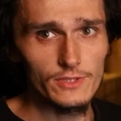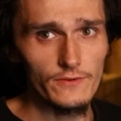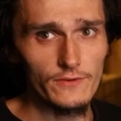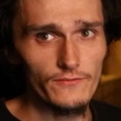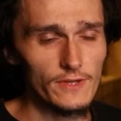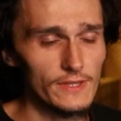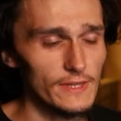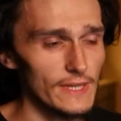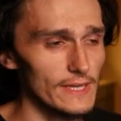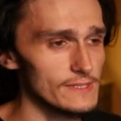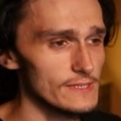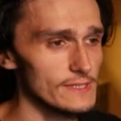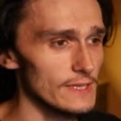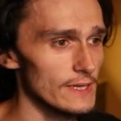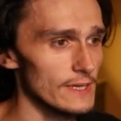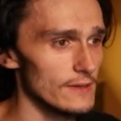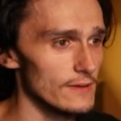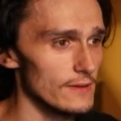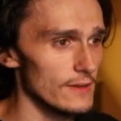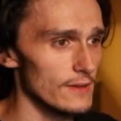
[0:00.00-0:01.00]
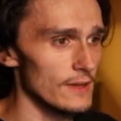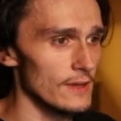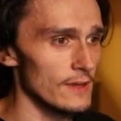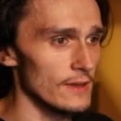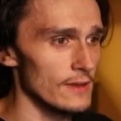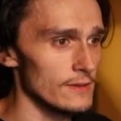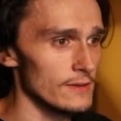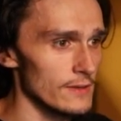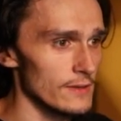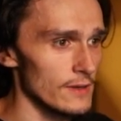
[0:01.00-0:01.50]
like that today,
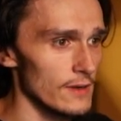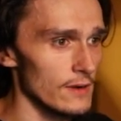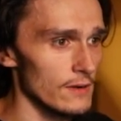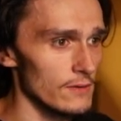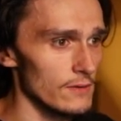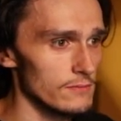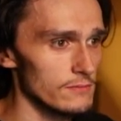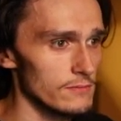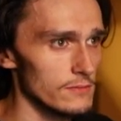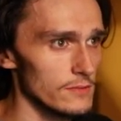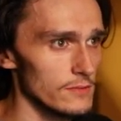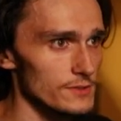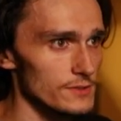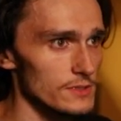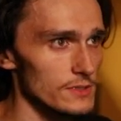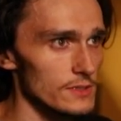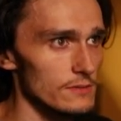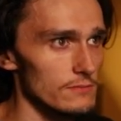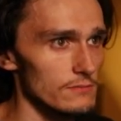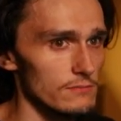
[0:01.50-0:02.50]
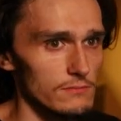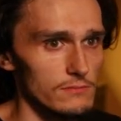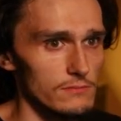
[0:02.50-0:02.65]
and let's get